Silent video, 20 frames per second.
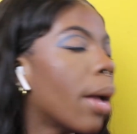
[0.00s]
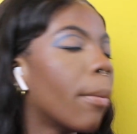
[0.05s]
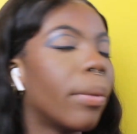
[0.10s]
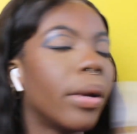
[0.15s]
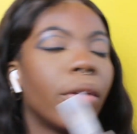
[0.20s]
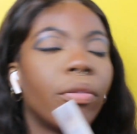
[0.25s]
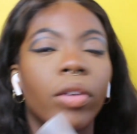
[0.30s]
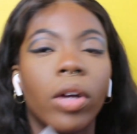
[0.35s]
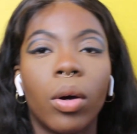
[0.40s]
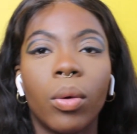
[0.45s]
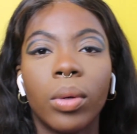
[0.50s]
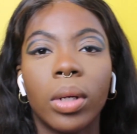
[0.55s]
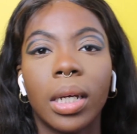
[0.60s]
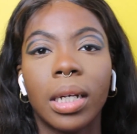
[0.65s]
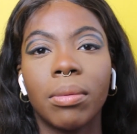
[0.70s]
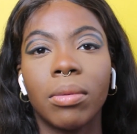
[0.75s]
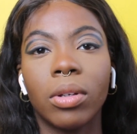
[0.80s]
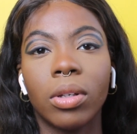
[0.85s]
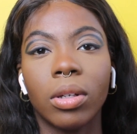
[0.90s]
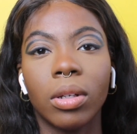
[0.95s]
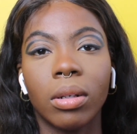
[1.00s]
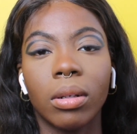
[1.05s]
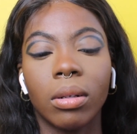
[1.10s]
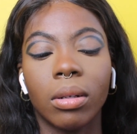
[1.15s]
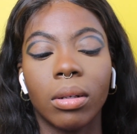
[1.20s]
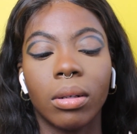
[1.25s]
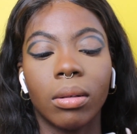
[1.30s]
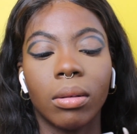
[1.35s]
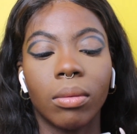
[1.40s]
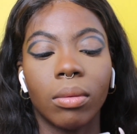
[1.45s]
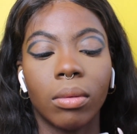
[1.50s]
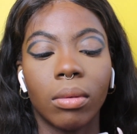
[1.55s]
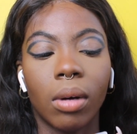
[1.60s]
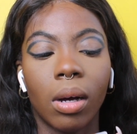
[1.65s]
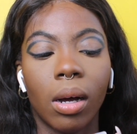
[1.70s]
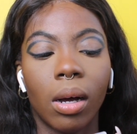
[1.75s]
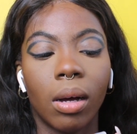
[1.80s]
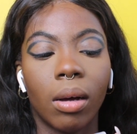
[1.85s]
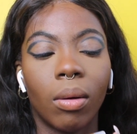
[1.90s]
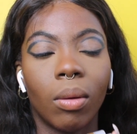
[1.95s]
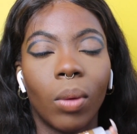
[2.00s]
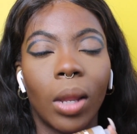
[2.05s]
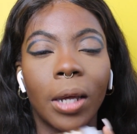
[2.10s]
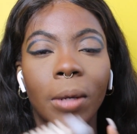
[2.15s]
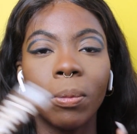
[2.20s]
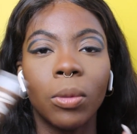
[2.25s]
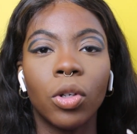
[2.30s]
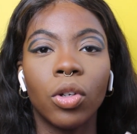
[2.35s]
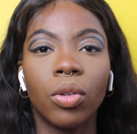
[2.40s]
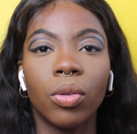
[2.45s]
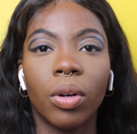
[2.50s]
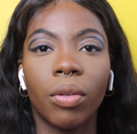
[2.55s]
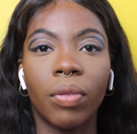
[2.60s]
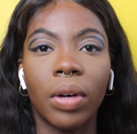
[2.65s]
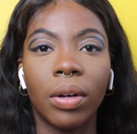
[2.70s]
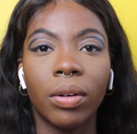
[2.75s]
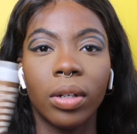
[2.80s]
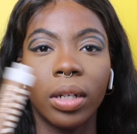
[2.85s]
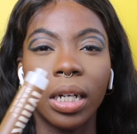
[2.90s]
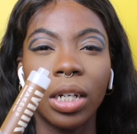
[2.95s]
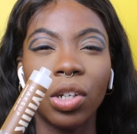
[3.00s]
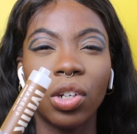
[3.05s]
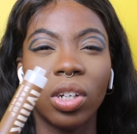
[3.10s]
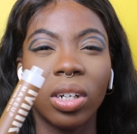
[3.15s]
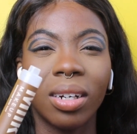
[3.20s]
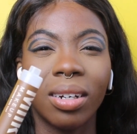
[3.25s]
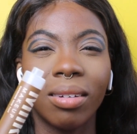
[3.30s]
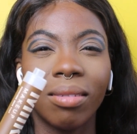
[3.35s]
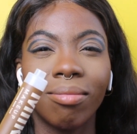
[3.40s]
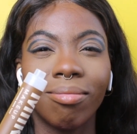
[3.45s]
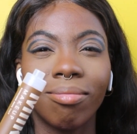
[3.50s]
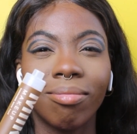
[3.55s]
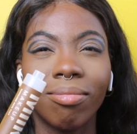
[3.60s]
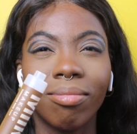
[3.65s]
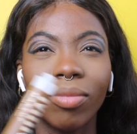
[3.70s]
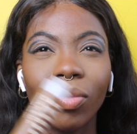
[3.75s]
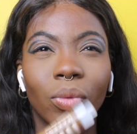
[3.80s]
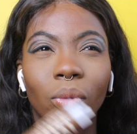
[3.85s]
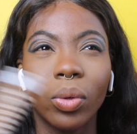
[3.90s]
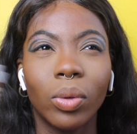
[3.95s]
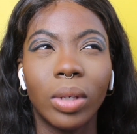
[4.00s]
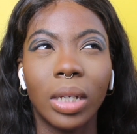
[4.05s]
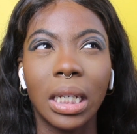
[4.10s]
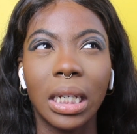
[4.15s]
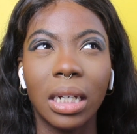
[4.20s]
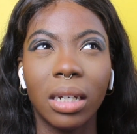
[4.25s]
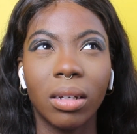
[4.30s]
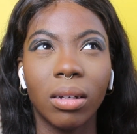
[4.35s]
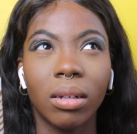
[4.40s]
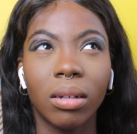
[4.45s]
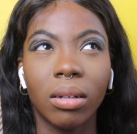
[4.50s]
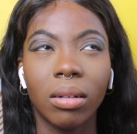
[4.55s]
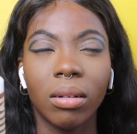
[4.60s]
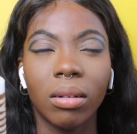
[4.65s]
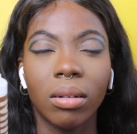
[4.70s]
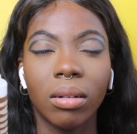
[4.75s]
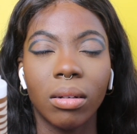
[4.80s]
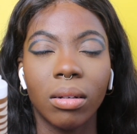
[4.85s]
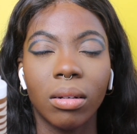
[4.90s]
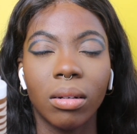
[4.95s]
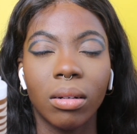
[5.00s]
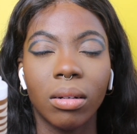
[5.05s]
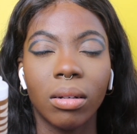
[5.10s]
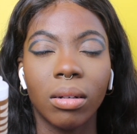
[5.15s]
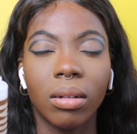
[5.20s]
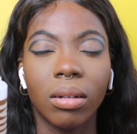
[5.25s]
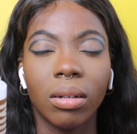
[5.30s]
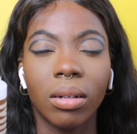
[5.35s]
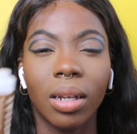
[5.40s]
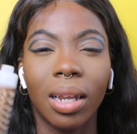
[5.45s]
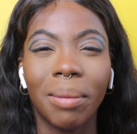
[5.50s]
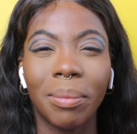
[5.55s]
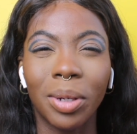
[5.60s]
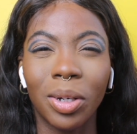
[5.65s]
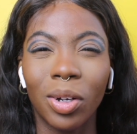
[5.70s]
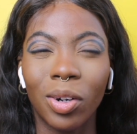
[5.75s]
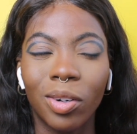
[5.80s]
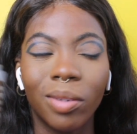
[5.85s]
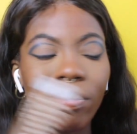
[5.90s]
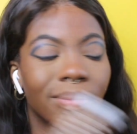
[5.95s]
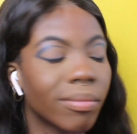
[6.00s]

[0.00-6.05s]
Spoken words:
but if y'all would like me to do a foundation routine, let me know.